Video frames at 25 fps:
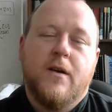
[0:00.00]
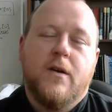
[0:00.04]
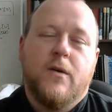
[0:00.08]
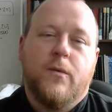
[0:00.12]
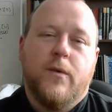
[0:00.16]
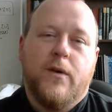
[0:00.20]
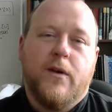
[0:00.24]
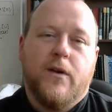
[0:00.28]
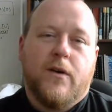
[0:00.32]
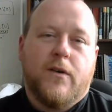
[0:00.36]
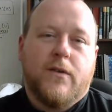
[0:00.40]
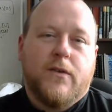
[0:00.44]

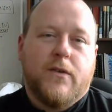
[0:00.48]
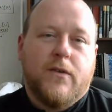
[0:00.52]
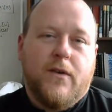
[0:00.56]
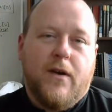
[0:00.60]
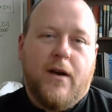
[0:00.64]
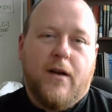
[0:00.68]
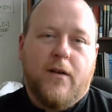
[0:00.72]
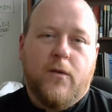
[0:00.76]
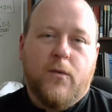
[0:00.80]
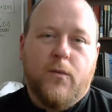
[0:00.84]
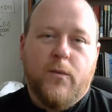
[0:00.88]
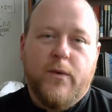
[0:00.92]
We also
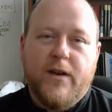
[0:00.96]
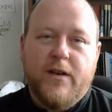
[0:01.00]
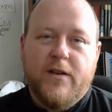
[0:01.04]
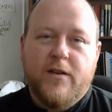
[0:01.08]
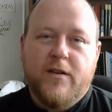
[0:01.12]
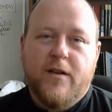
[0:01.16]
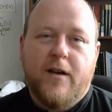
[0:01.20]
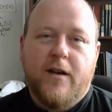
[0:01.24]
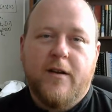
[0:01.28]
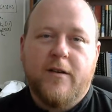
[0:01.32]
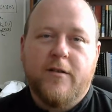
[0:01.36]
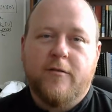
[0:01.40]
had a
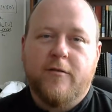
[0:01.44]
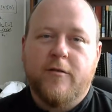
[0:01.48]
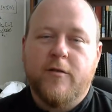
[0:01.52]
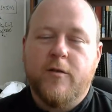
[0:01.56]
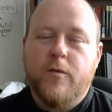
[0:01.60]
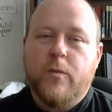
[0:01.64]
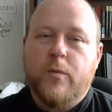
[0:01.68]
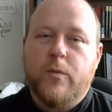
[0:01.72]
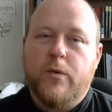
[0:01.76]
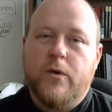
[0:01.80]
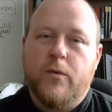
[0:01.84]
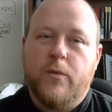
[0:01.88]
WeChat group
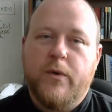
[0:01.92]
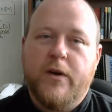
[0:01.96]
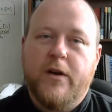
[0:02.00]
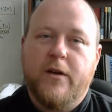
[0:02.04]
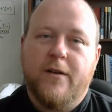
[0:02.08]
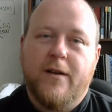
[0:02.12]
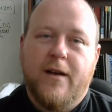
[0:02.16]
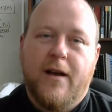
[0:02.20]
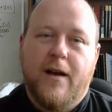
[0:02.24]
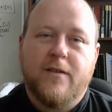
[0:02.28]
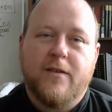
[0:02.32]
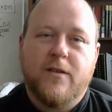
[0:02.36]
where we could
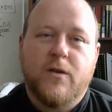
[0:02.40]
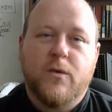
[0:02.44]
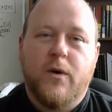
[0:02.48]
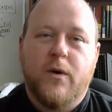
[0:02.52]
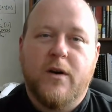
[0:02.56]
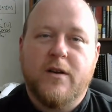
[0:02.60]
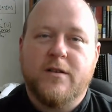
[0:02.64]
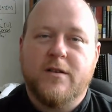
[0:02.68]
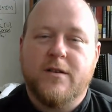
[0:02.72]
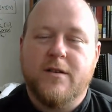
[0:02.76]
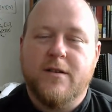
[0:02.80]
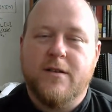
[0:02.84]
ask
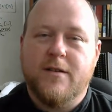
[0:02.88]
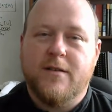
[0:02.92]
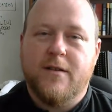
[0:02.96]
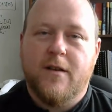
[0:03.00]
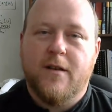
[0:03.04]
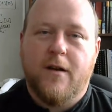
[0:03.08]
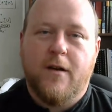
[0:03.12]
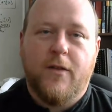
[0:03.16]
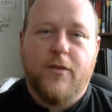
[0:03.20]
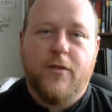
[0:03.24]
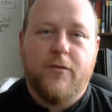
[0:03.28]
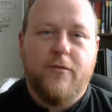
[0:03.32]
questions
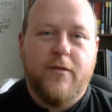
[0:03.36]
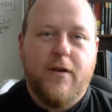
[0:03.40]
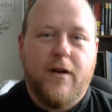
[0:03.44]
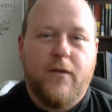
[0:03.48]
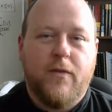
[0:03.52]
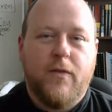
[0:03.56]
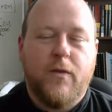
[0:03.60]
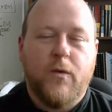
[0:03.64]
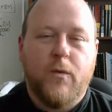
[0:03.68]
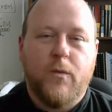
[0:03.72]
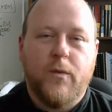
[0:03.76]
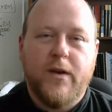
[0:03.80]

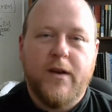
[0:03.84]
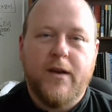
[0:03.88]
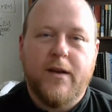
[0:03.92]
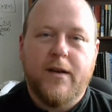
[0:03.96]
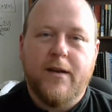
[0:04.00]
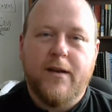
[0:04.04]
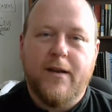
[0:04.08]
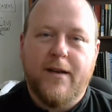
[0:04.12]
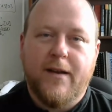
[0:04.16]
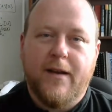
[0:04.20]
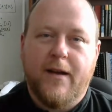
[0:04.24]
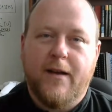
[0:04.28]
throughout the week
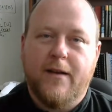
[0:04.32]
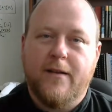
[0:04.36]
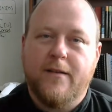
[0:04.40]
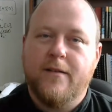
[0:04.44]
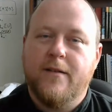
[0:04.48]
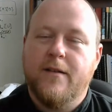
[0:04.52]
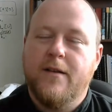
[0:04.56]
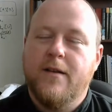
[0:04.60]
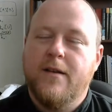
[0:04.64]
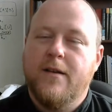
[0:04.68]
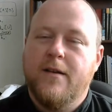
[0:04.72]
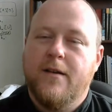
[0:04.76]
and get
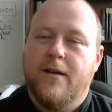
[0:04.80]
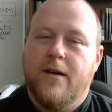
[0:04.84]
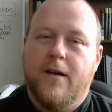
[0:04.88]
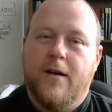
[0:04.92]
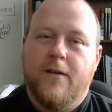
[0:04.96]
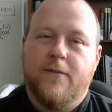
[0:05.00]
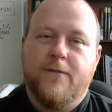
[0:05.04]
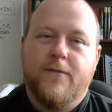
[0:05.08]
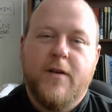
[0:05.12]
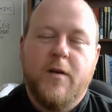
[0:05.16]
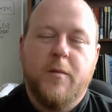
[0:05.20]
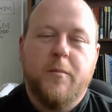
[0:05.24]

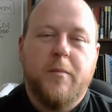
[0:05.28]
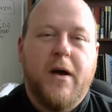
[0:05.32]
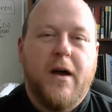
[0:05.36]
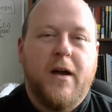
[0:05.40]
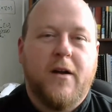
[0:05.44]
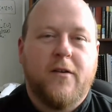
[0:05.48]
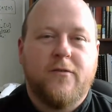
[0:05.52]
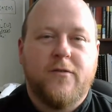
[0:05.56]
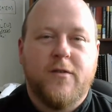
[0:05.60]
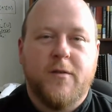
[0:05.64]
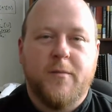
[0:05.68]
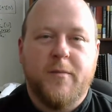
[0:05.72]

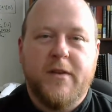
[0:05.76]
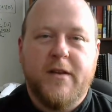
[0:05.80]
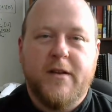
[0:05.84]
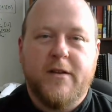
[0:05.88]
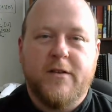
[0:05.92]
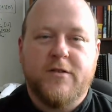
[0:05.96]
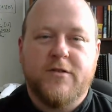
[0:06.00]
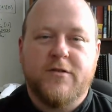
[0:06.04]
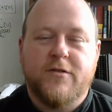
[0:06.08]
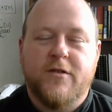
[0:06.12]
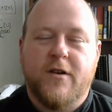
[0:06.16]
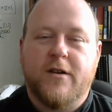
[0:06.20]
feedback from the
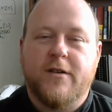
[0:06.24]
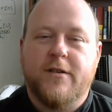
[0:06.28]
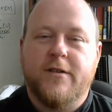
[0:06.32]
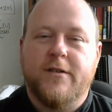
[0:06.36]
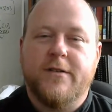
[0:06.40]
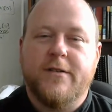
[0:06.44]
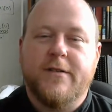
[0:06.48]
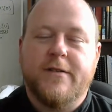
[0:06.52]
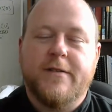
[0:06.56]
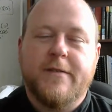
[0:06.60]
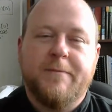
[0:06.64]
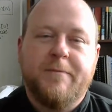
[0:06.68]

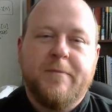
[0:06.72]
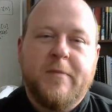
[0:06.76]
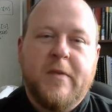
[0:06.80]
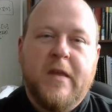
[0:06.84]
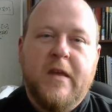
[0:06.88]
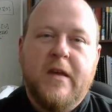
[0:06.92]
instructors.